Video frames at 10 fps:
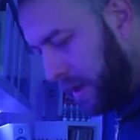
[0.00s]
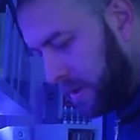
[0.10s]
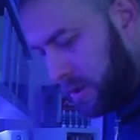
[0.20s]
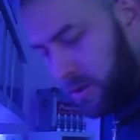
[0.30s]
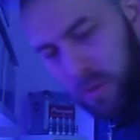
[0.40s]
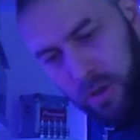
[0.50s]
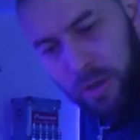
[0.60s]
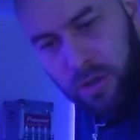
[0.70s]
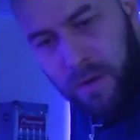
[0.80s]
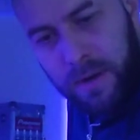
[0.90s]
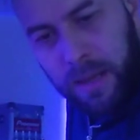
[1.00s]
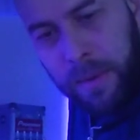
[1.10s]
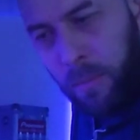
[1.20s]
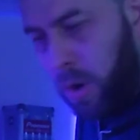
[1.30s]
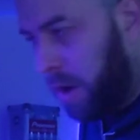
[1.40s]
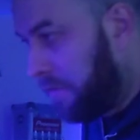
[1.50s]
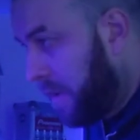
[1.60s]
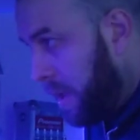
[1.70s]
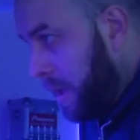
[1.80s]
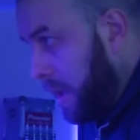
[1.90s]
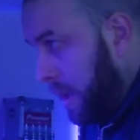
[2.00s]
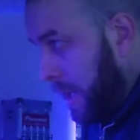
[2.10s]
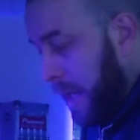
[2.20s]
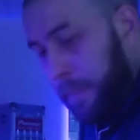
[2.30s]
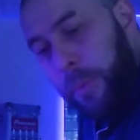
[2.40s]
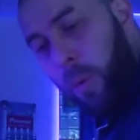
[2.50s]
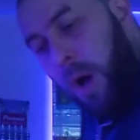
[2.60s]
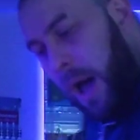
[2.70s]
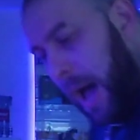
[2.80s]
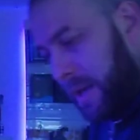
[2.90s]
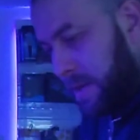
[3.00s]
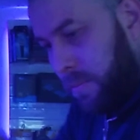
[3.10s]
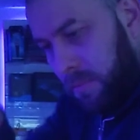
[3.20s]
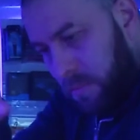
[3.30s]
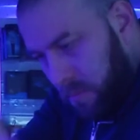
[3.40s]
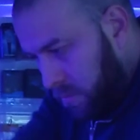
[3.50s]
in ages, so they deserve a little bit more love. But as I'm